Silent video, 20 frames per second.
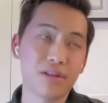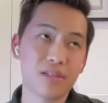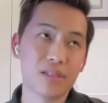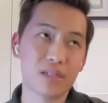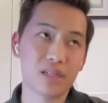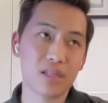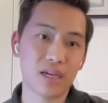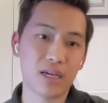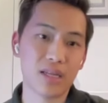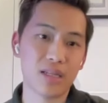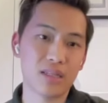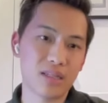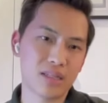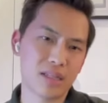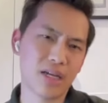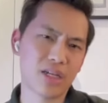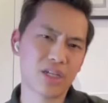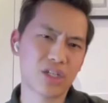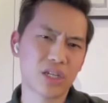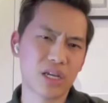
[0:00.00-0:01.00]
sedan /
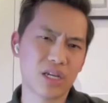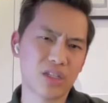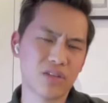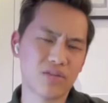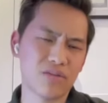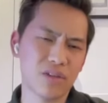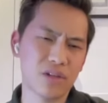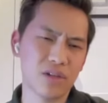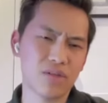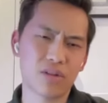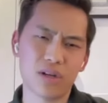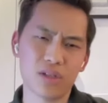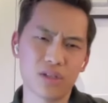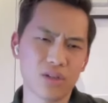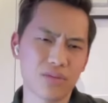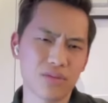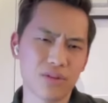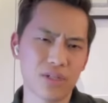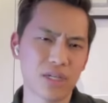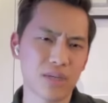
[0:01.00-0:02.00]
SUV
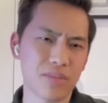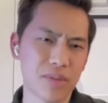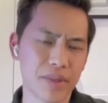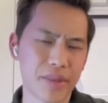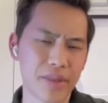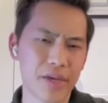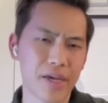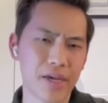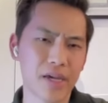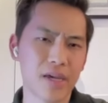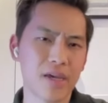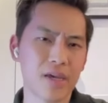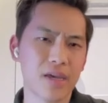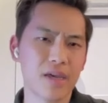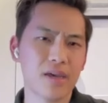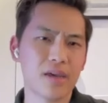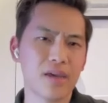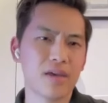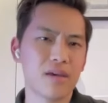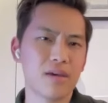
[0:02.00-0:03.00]
crossover type of thing.
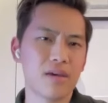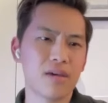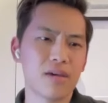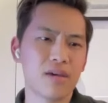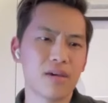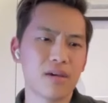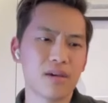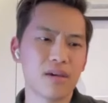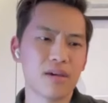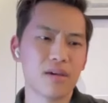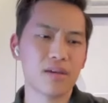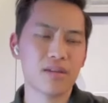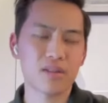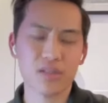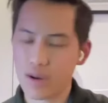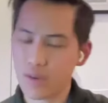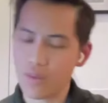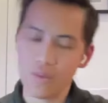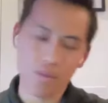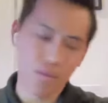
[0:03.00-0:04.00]

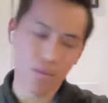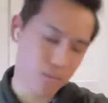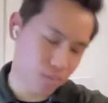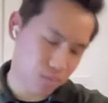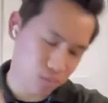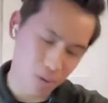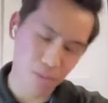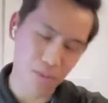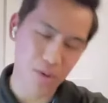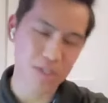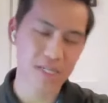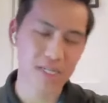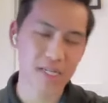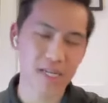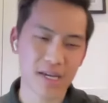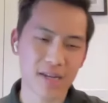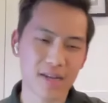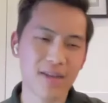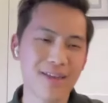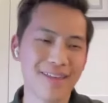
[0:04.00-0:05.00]
Sorry, 1 more
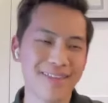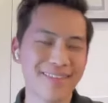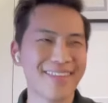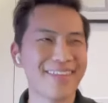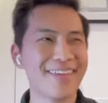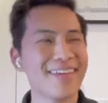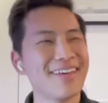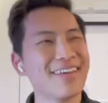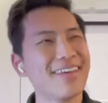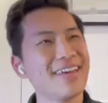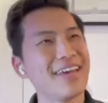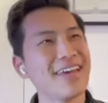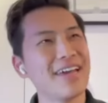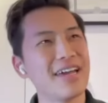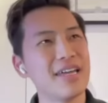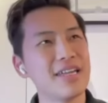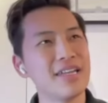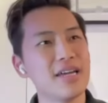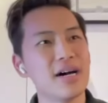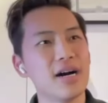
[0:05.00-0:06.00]
sedan,
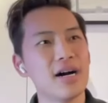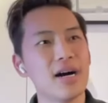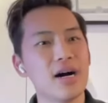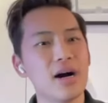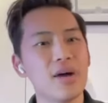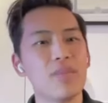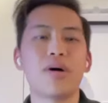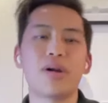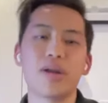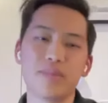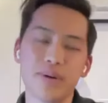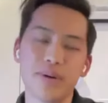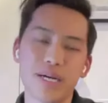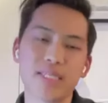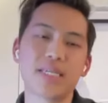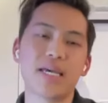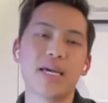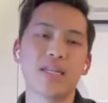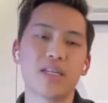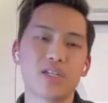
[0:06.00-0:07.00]
and a party
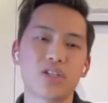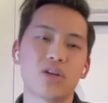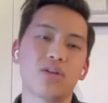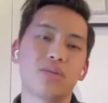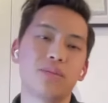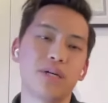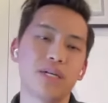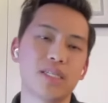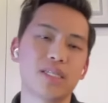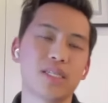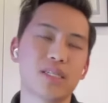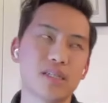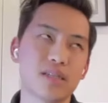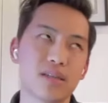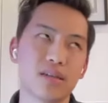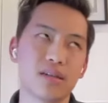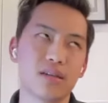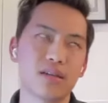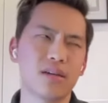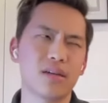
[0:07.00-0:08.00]
bus and a shuttle bus.
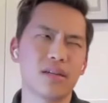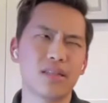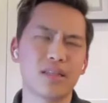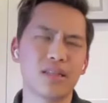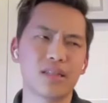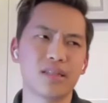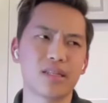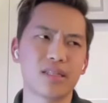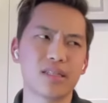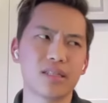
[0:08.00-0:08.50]
I think